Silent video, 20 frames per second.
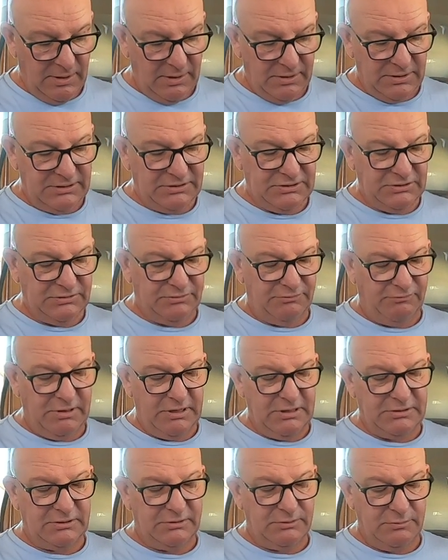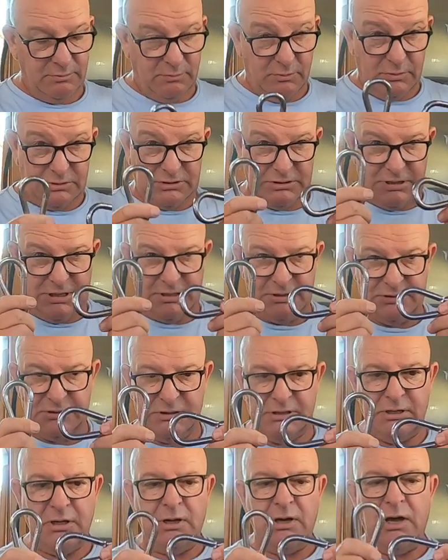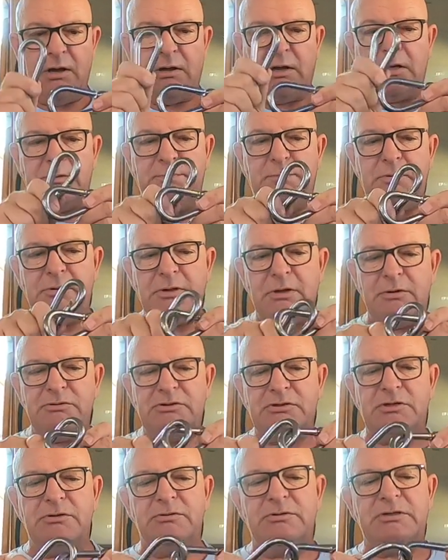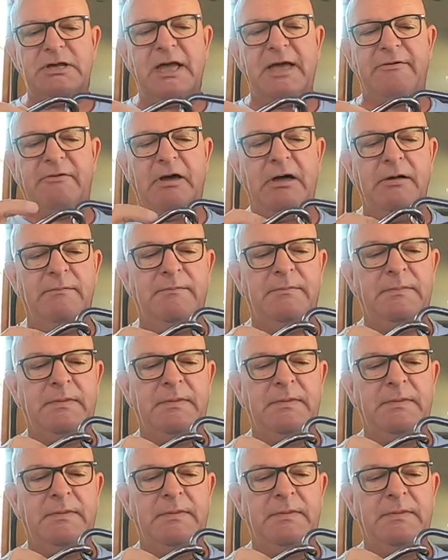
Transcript: and this is the reason watch this I'm going to put those two together